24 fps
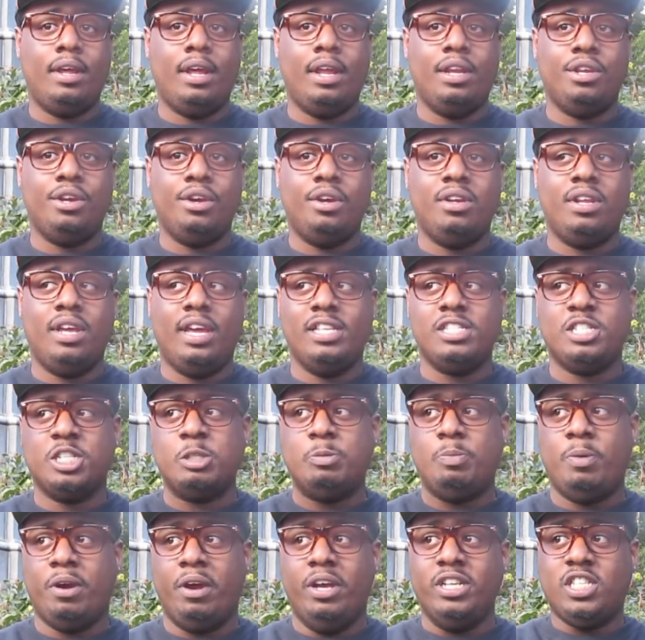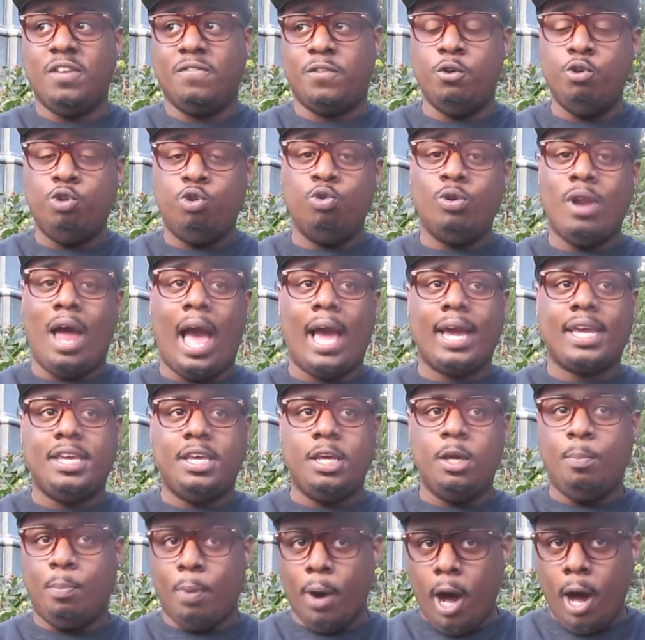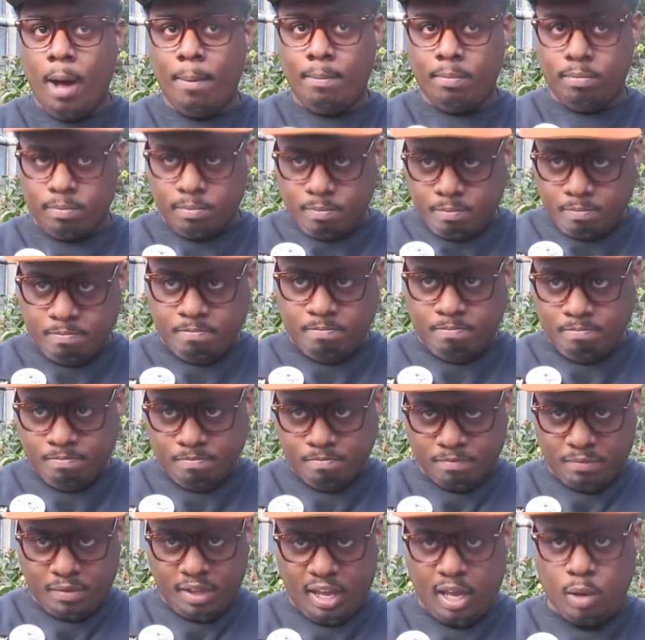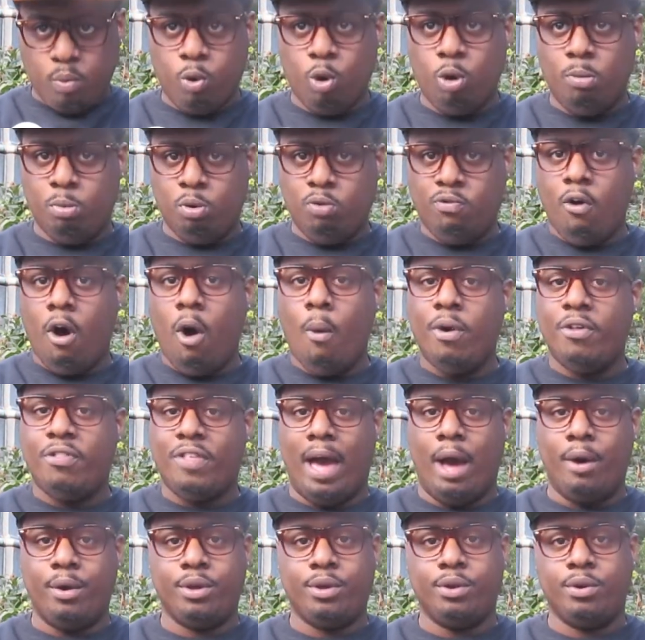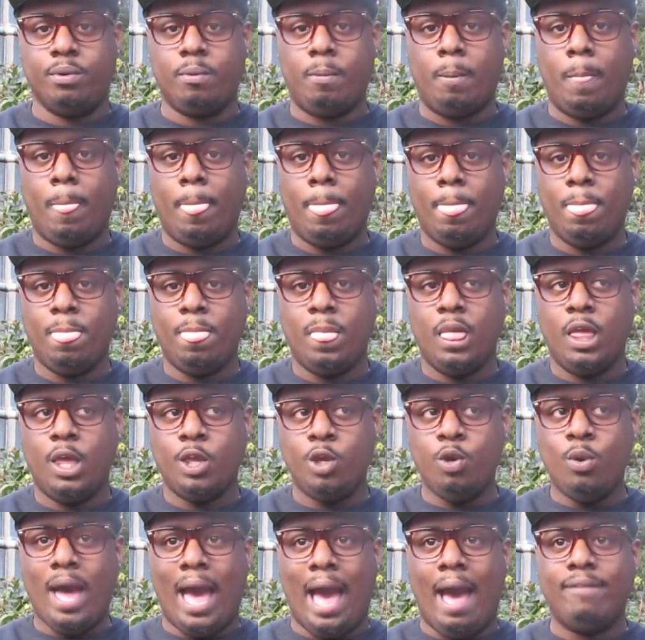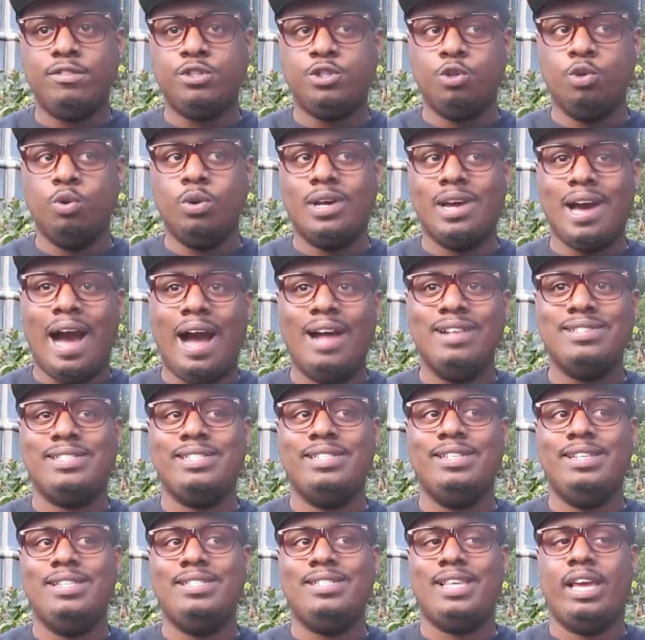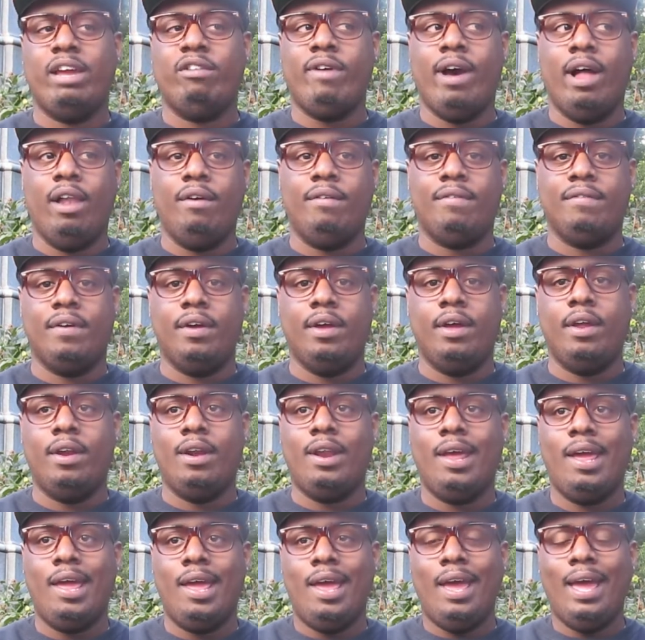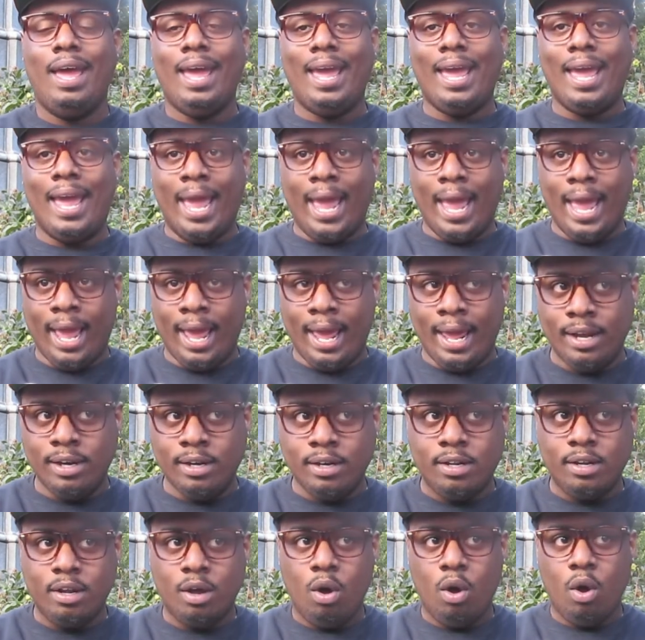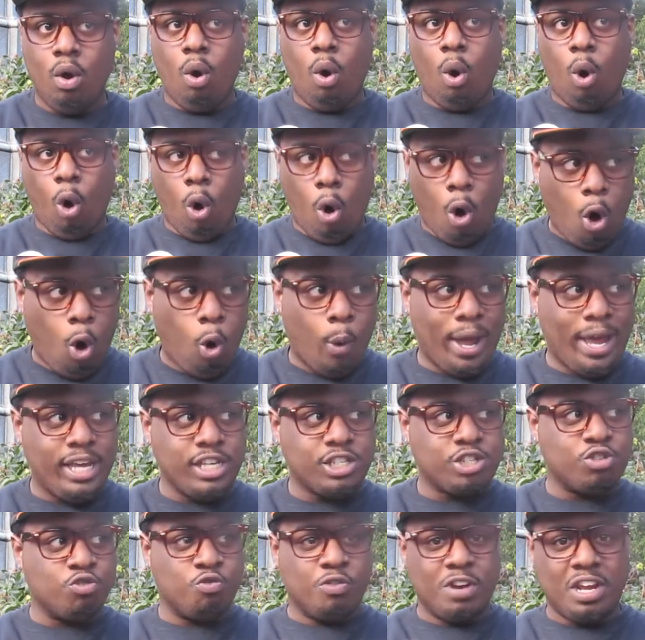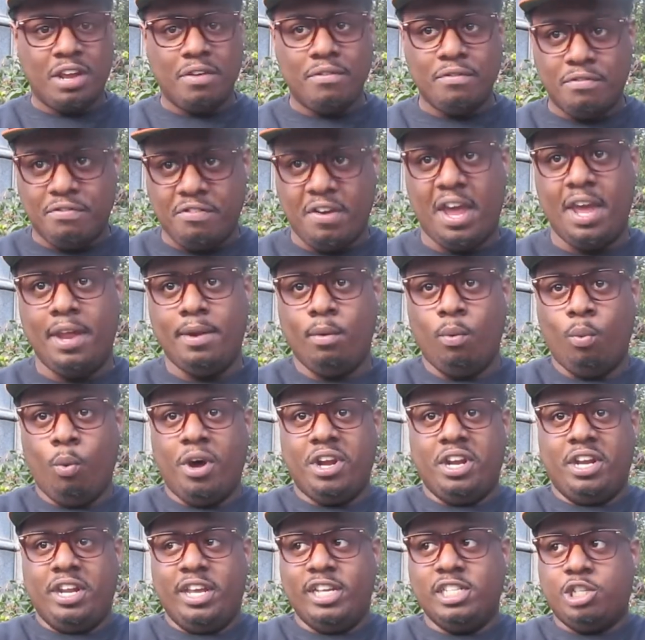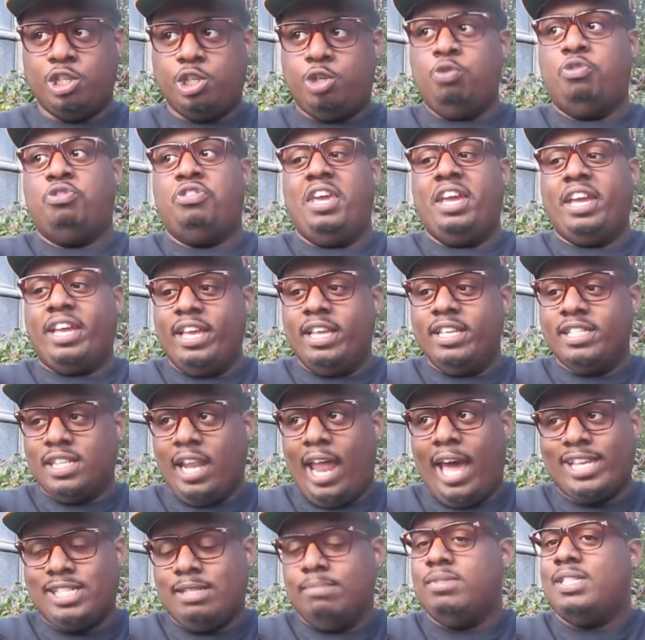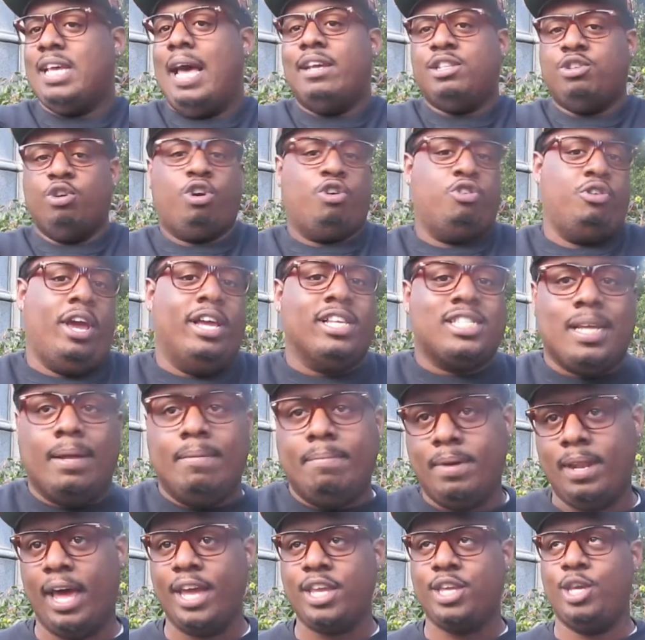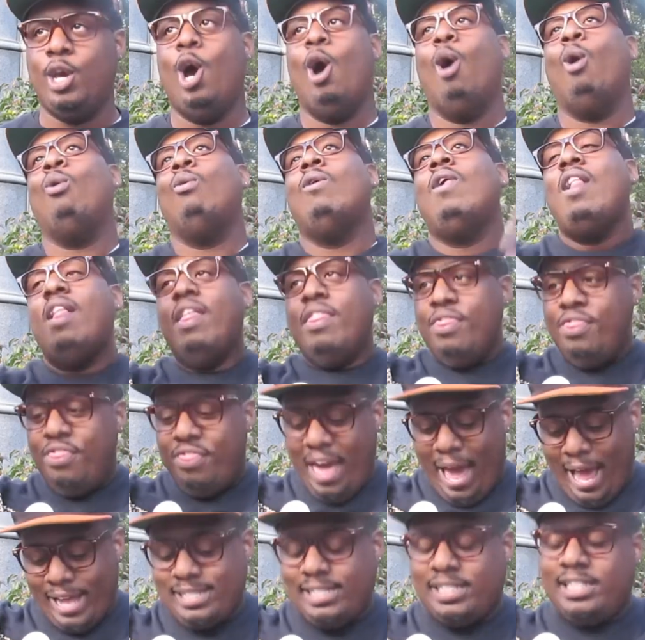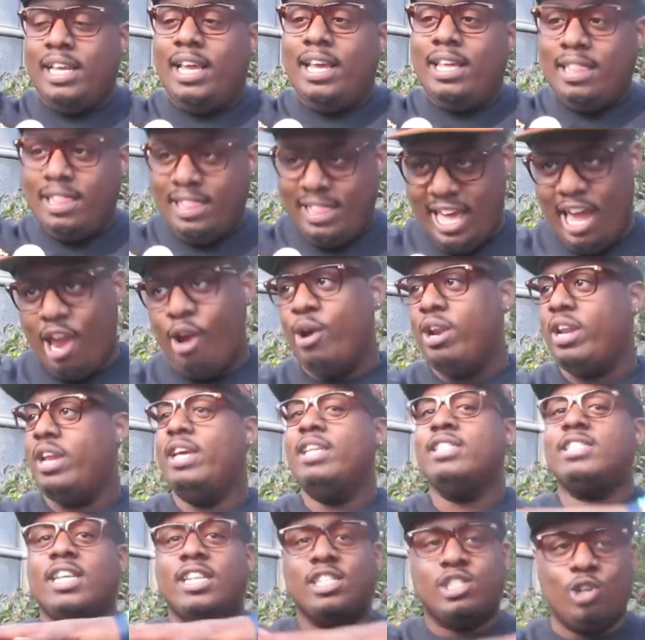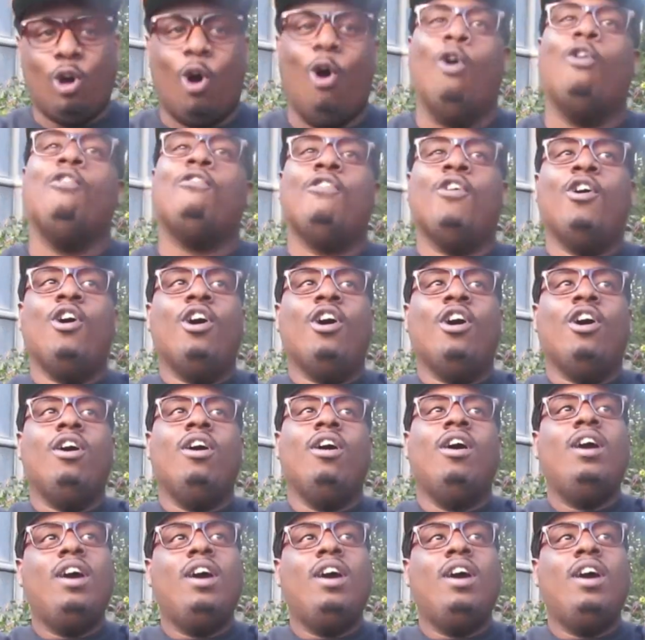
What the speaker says: in your dance experience, if you do not keep up, it will move on without you. You have to constantly stay relevant and always reinvent what it is that you think is. Like, sometimes you'll create something, be like, yo, that's it, there it is, it's over.